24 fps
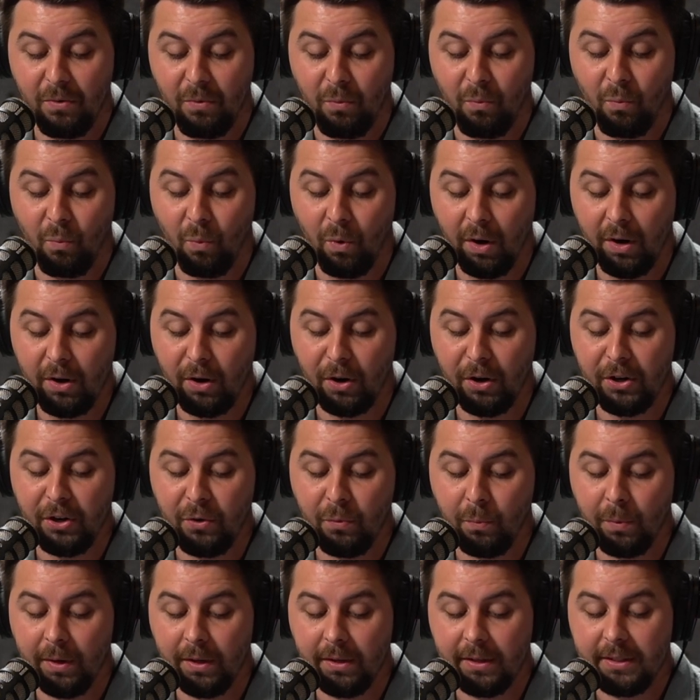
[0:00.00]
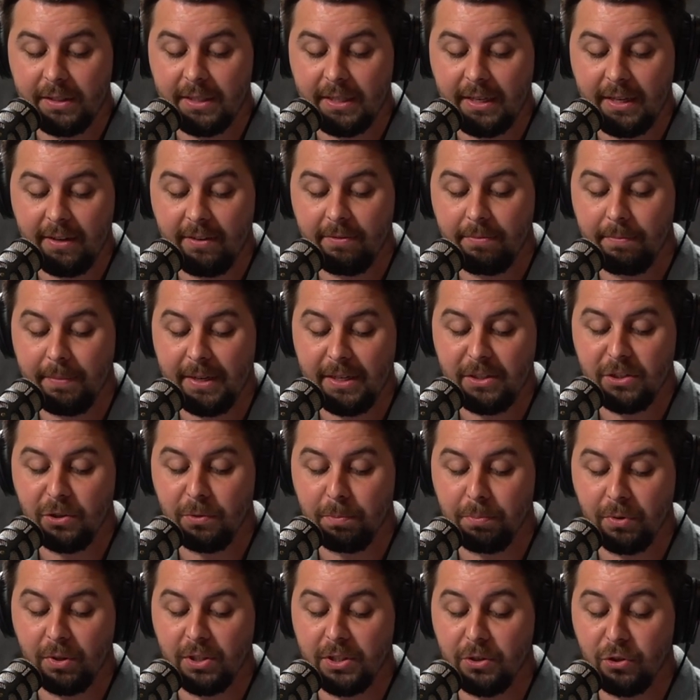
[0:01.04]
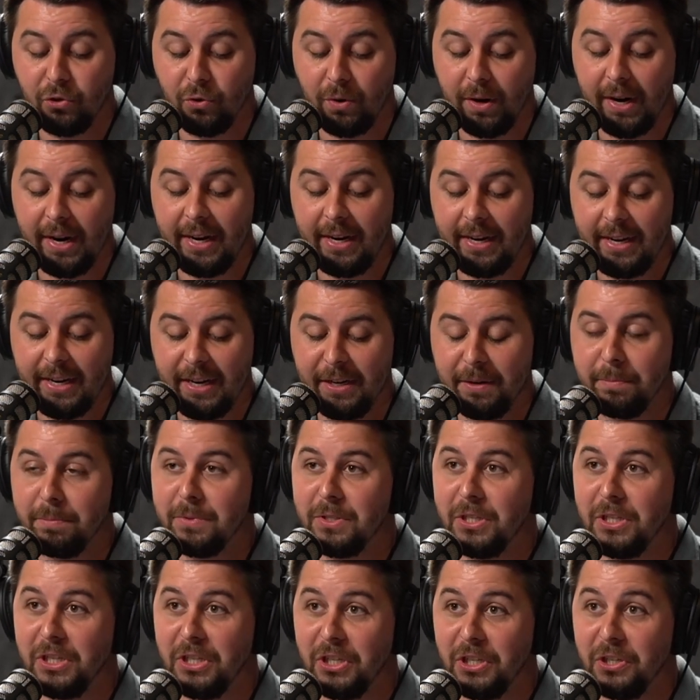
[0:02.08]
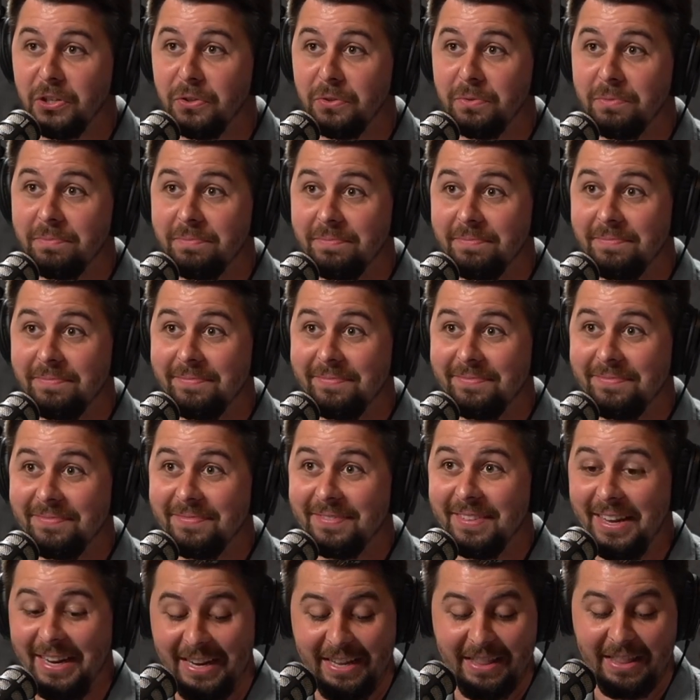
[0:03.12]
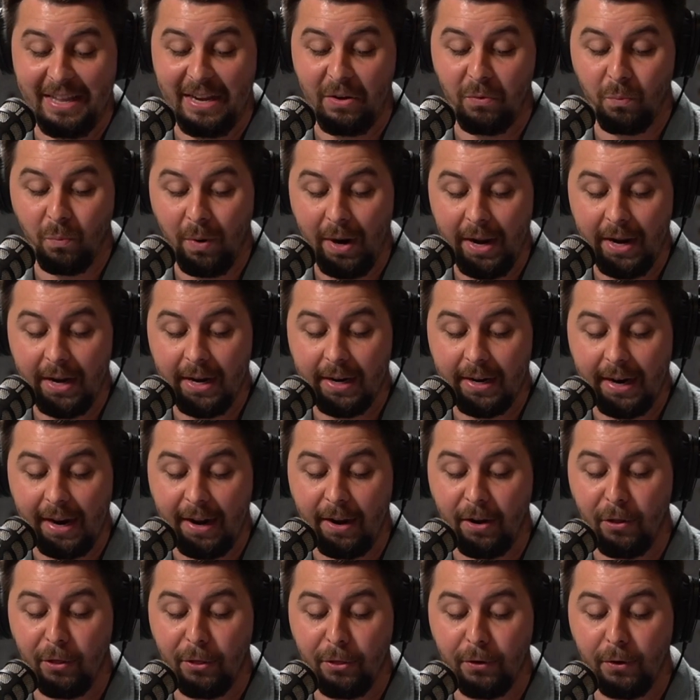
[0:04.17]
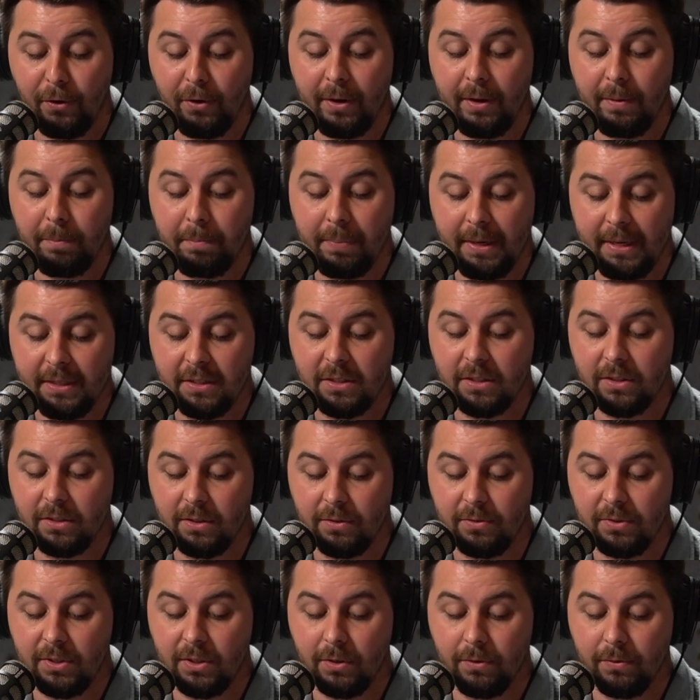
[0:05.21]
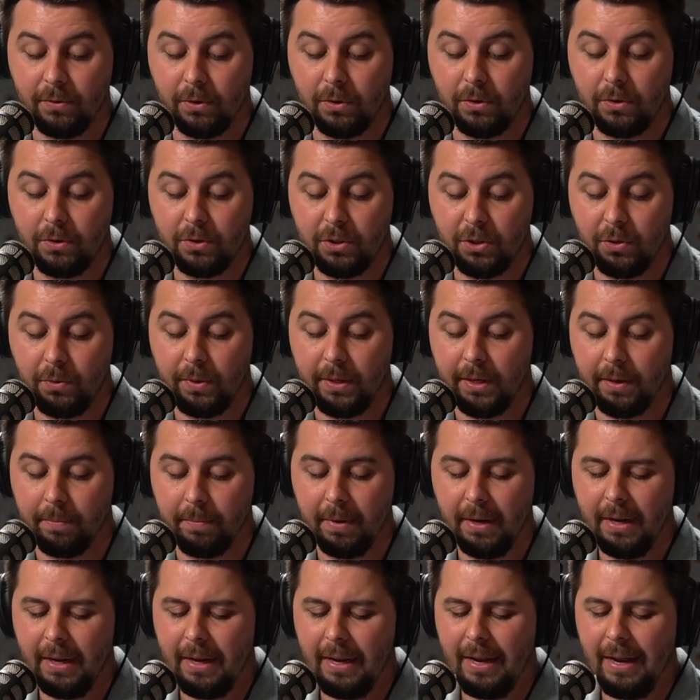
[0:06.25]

What are you willing to give me to betray him to you? and they weighed out 30 pieces of silver to him.